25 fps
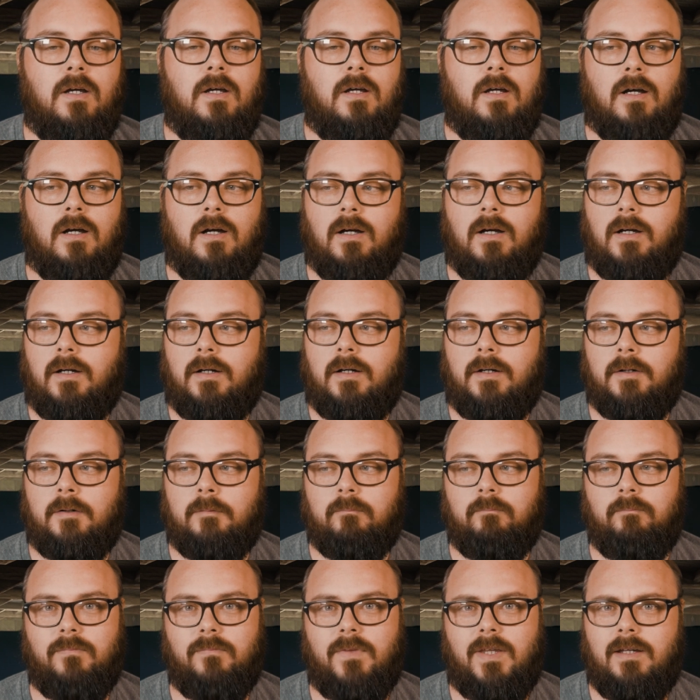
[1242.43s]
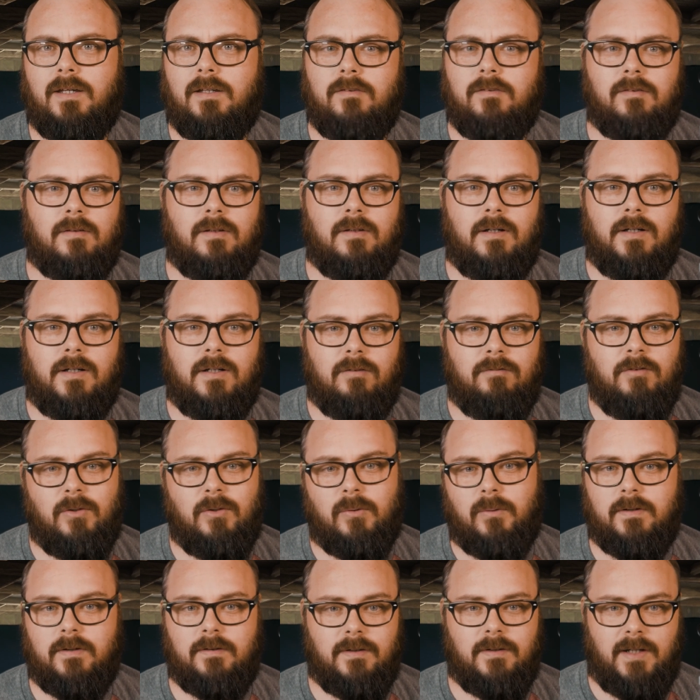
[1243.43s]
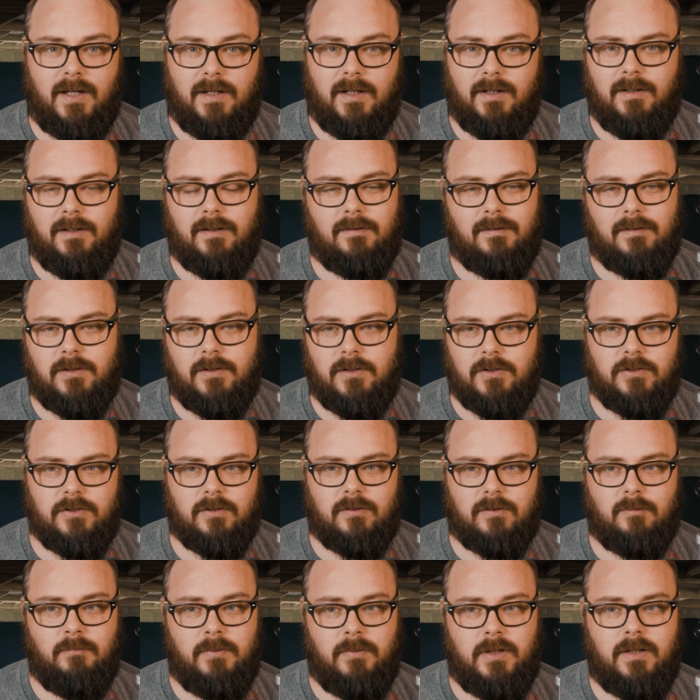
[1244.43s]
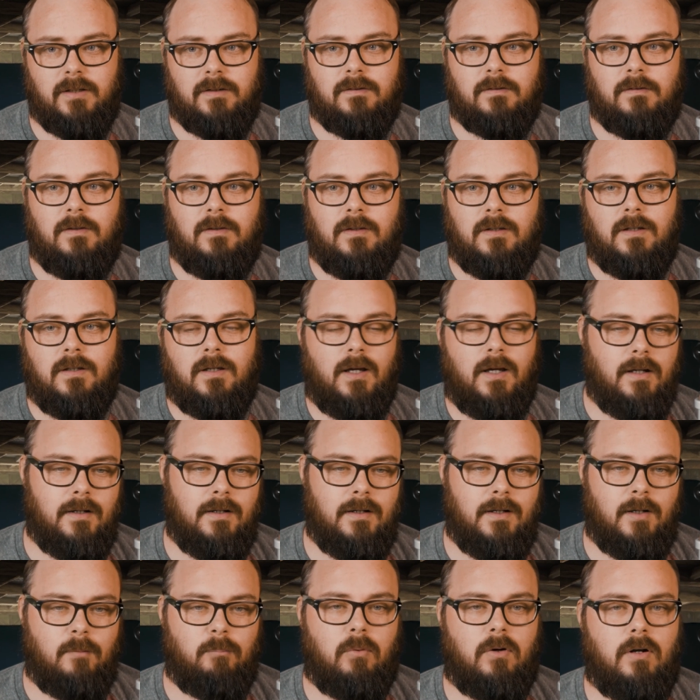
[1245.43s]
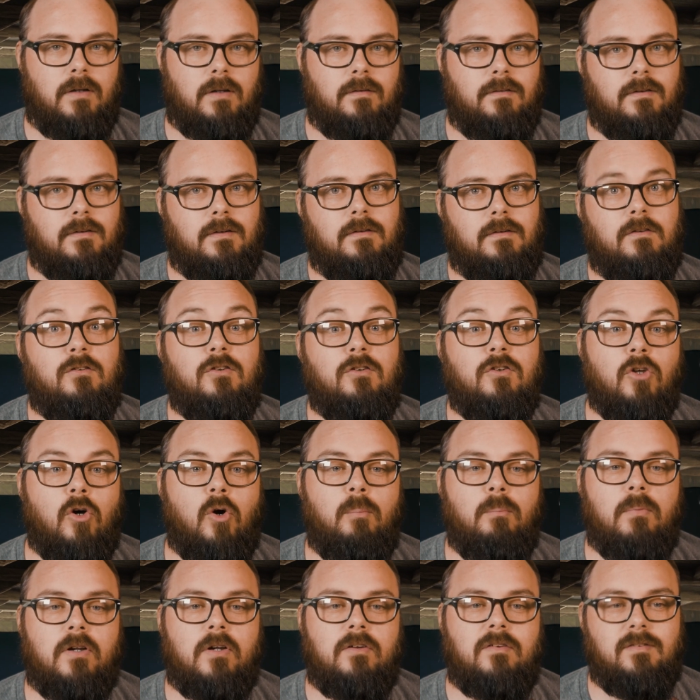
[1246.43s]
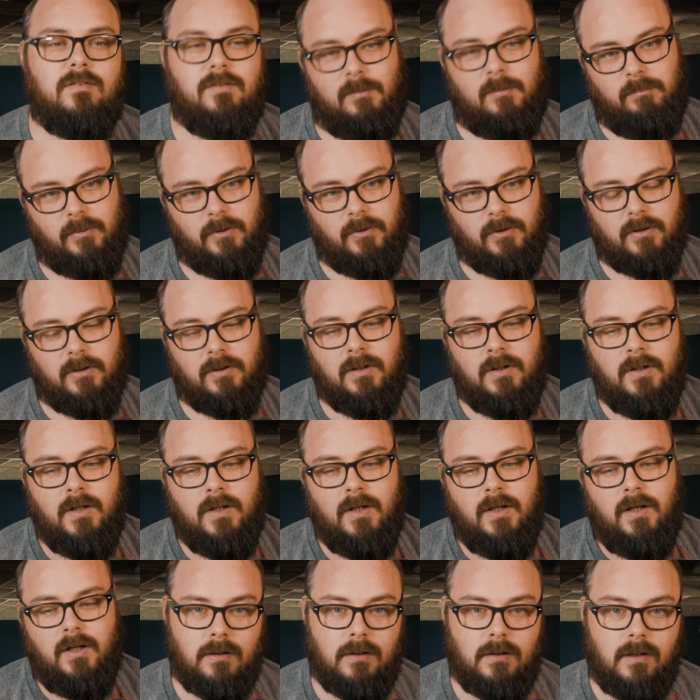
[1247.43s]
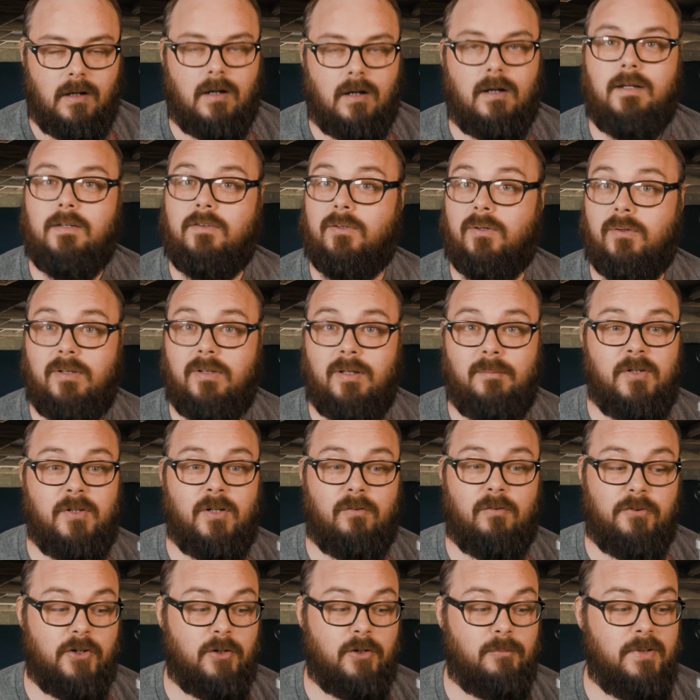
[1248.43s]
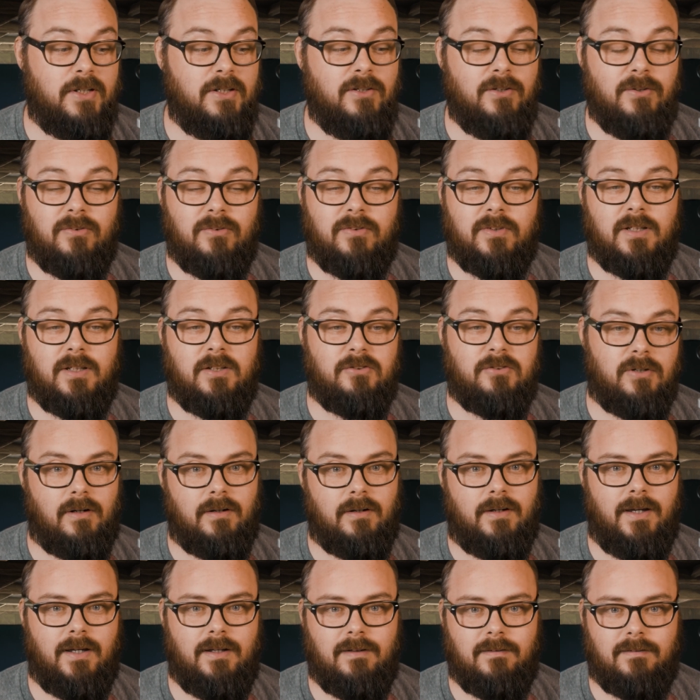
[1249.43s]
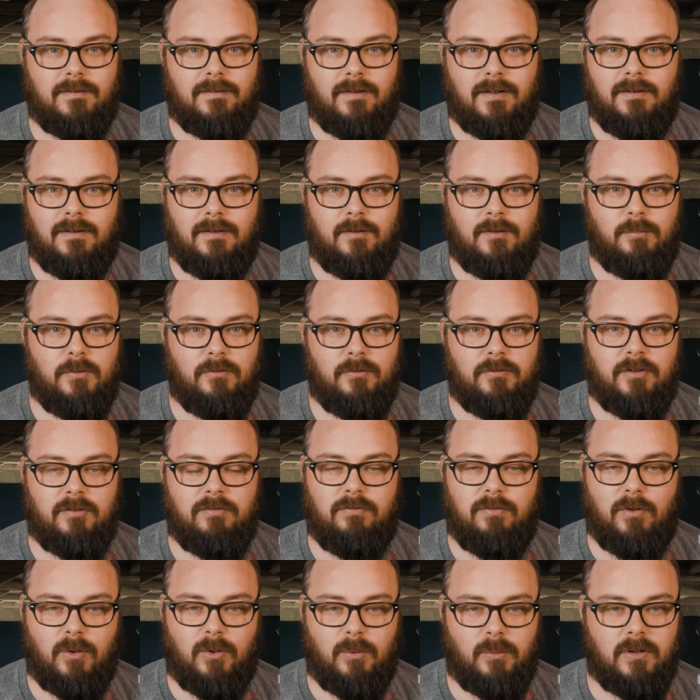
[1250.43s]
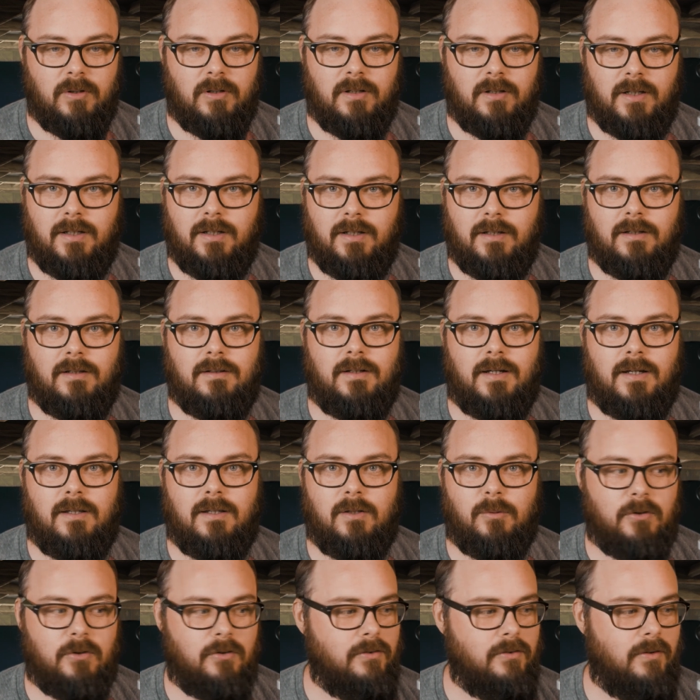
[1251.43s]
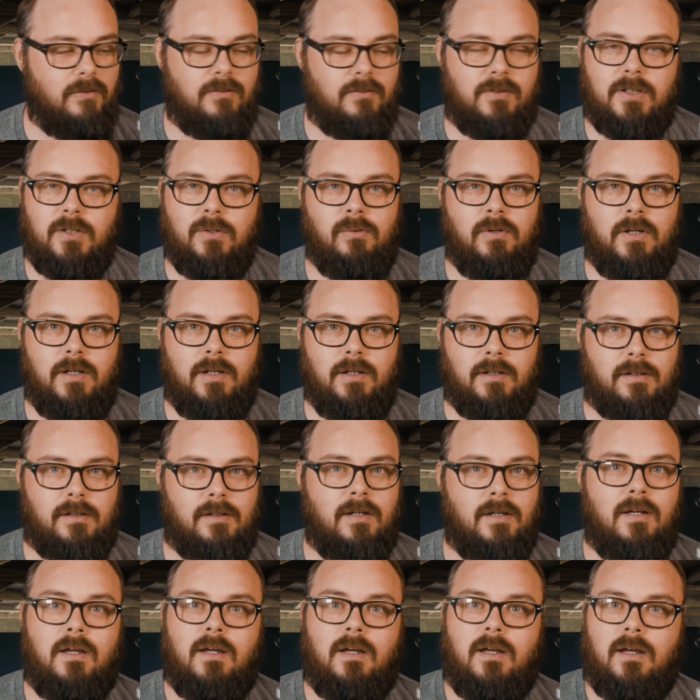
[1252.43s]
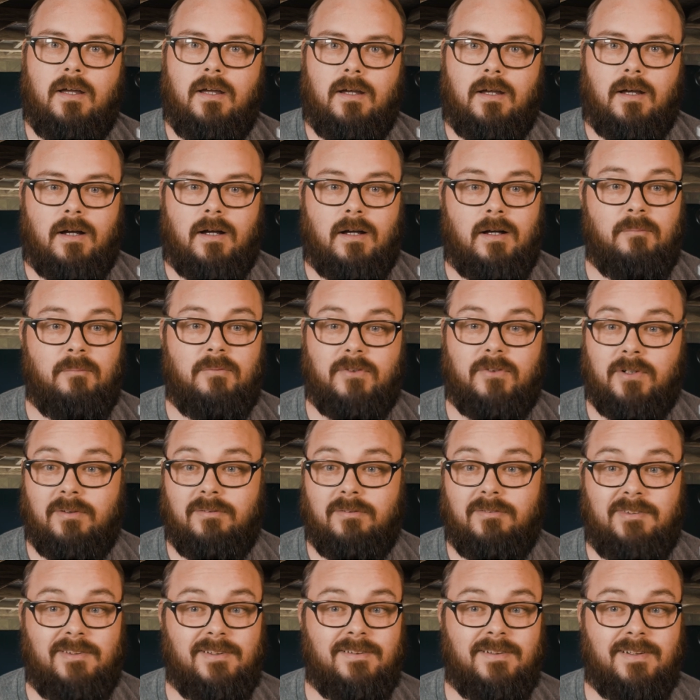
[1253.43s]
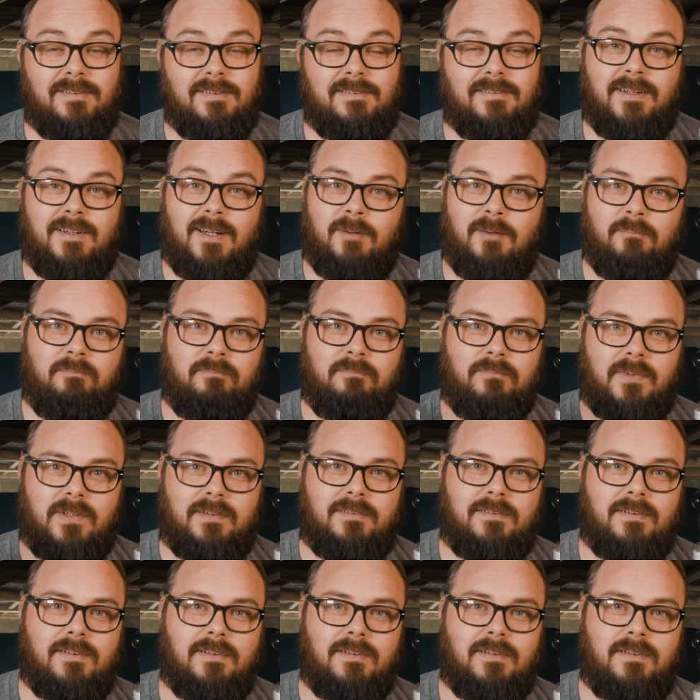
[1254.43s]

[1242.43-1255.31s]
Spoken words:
and just a lot of annoyance and headaches, and it just makes the editing process so much simpler. All right, so let me know if you're going to be using truncating silence moving forward and kind of the results that you get. So until next time, I'll see you